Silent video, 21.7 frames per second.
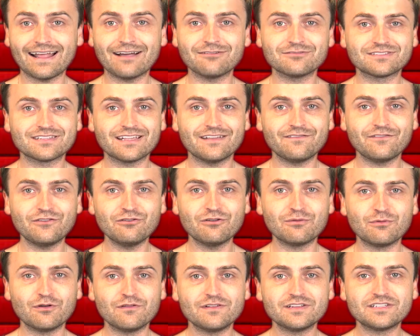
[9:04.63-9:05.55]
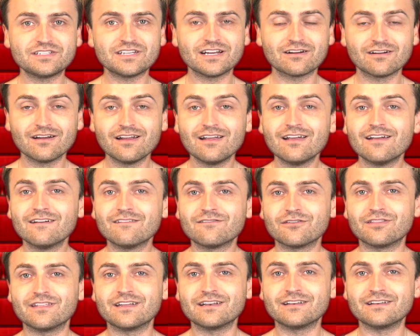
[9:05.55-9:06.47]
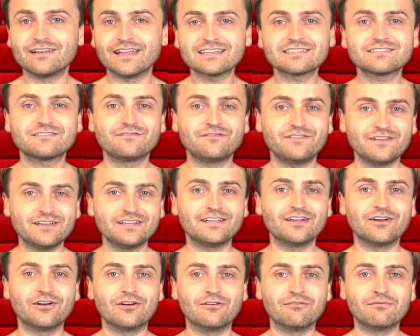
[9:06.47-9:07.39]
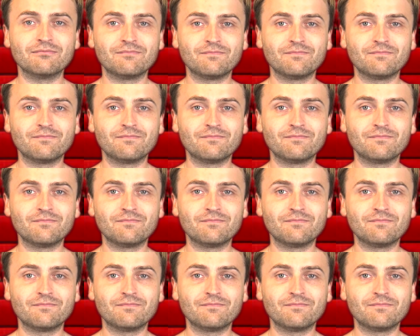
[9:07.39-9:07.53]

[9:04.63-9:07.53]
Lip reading: I'll save you a movie chair for the next video.